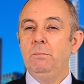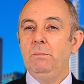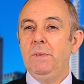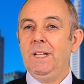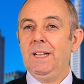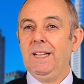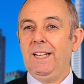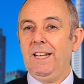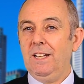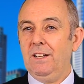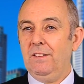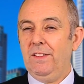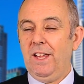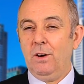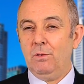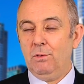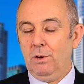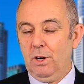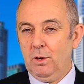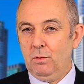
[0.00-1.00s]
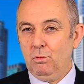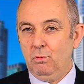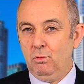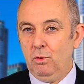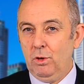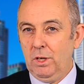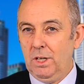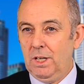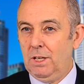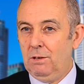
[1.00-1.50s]
middle end of that road
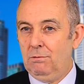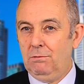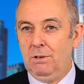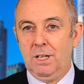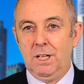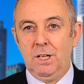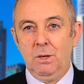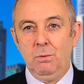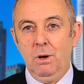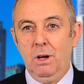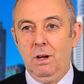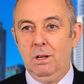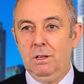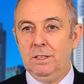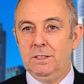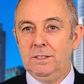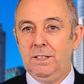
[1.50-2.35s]
really, really well.